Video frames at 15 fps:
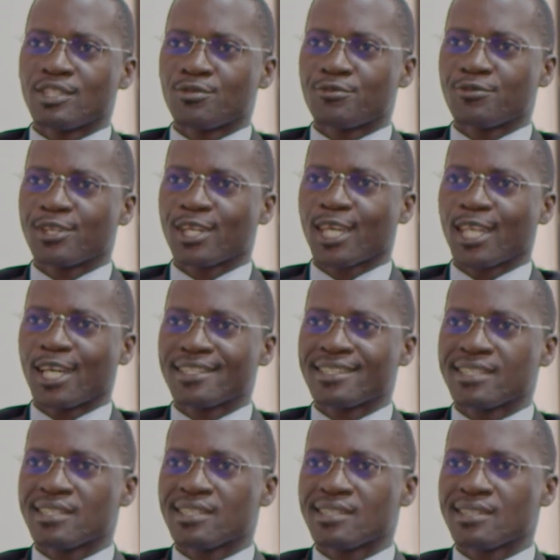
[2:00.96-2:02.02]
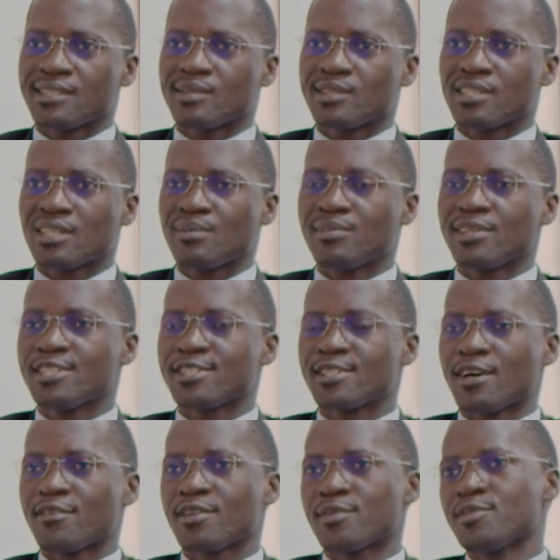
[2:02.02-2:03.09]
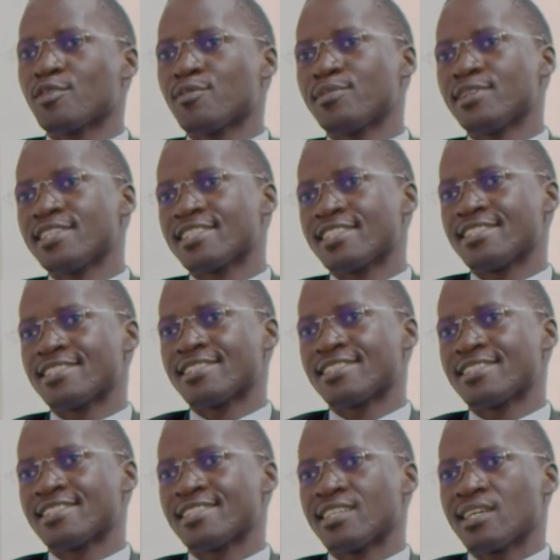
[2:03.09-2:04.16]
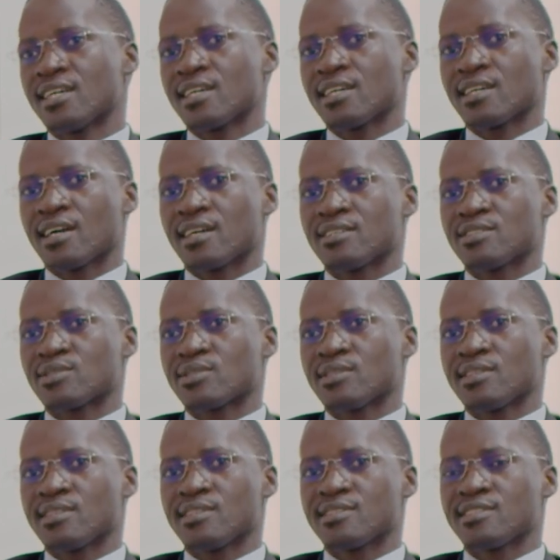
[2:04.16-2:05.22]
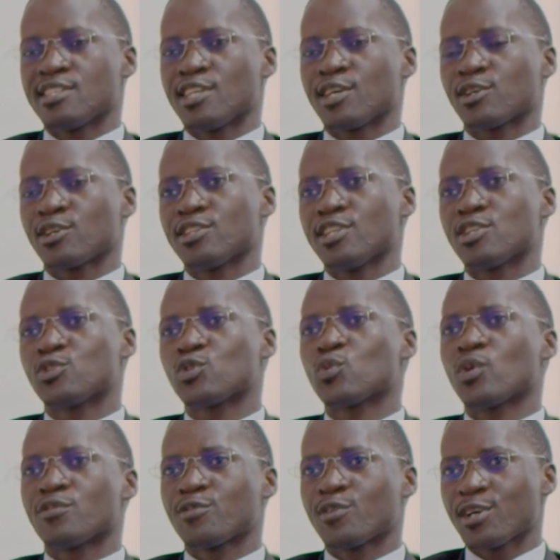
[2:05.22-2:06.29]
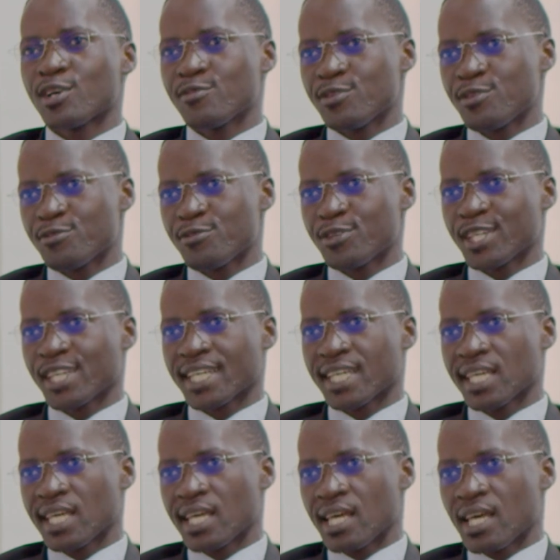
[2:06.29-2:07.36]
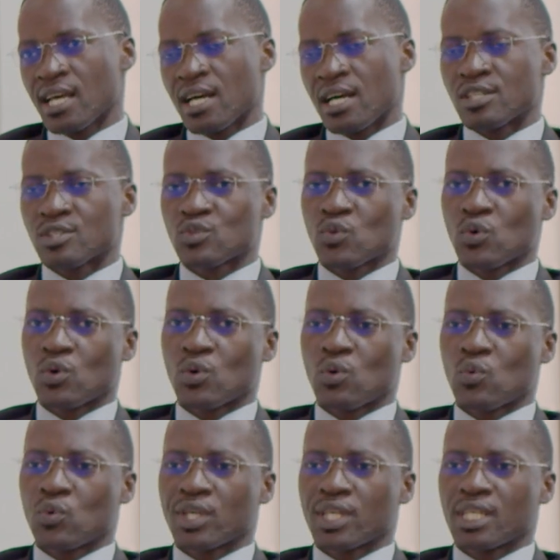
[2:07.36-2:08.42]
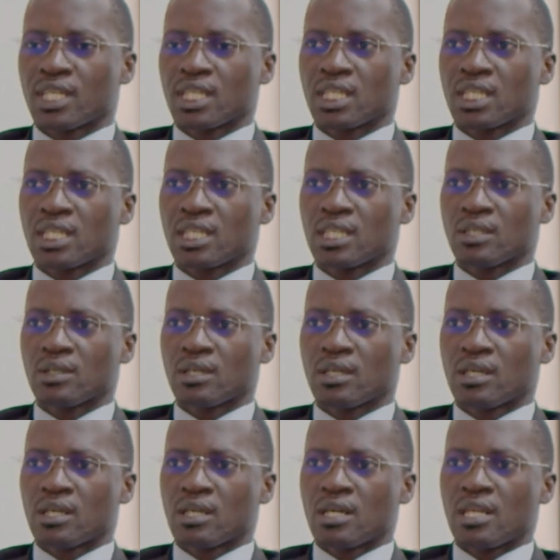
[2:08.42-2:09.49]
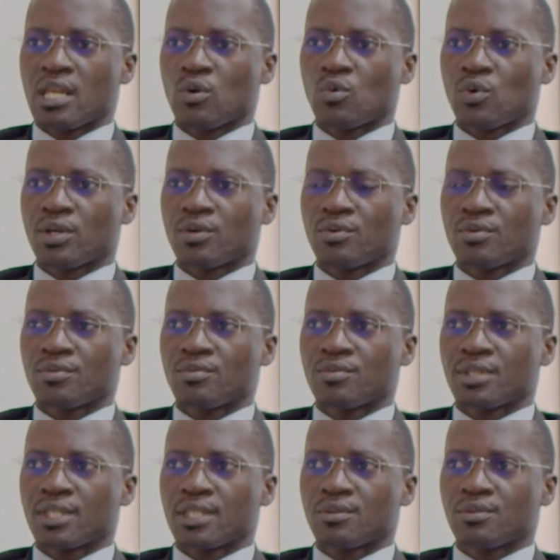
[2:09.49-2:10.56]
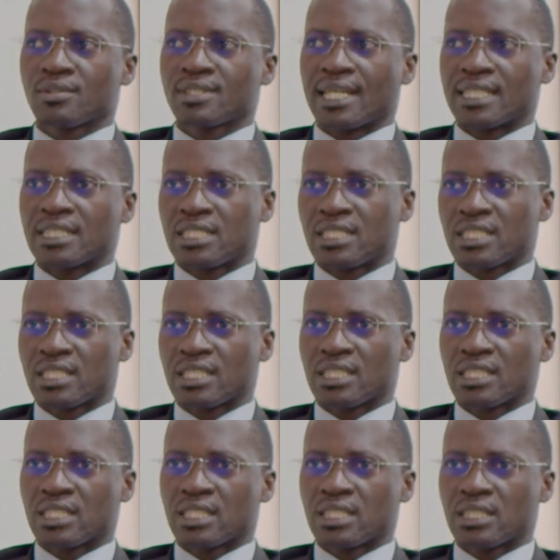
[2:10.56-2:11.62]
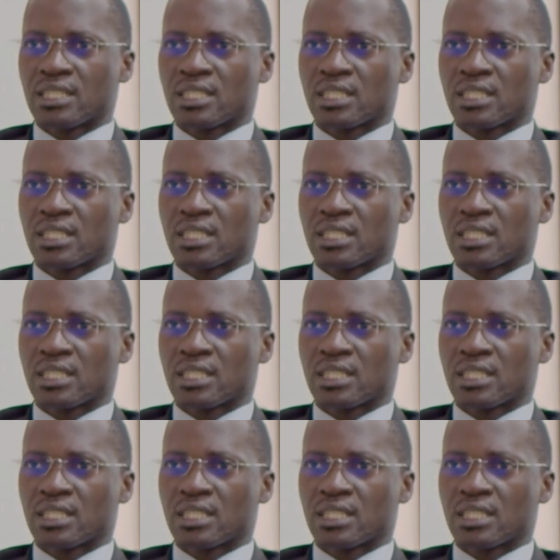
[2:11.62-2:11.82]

to think that the availability of medicines is the cure for everything. So we looked at the